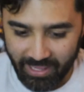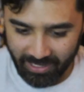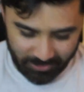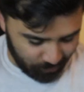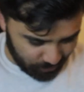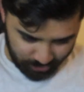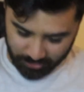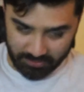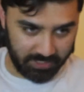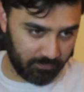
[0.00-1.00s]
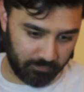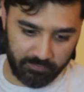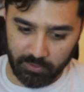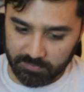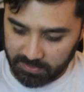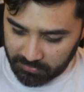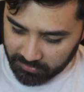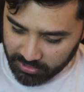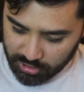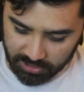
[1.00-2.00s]
And you could choose different film
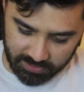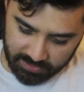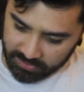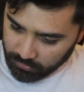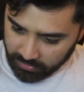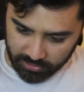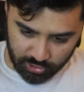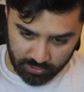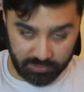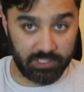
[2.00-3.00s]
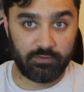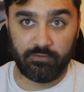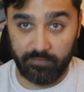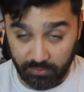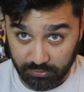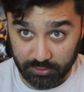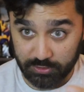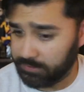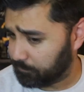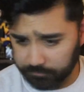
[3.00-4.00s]
simulations, you could choose different
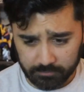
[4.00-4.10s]
filters.